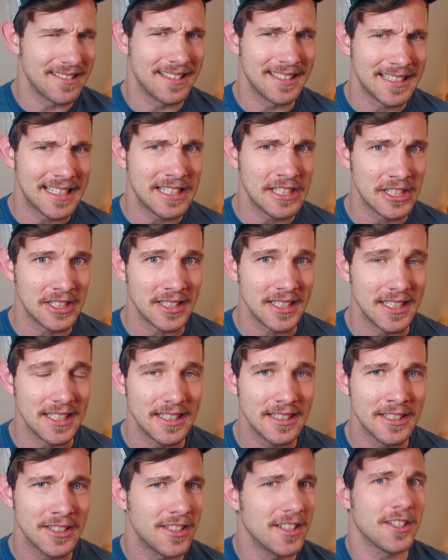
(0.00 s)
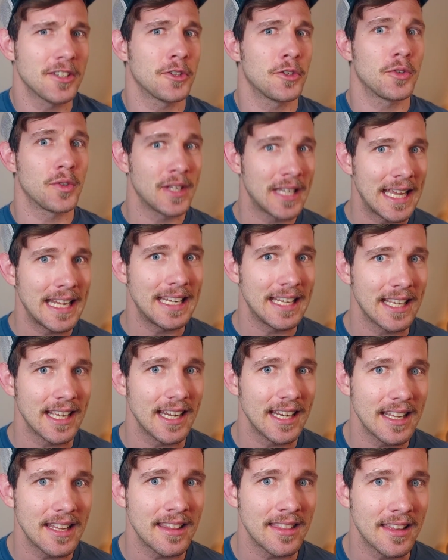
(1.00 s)
Essentially, they're not creating
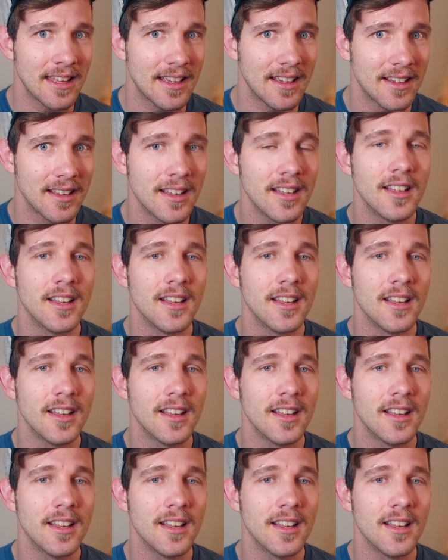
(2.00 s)
anything.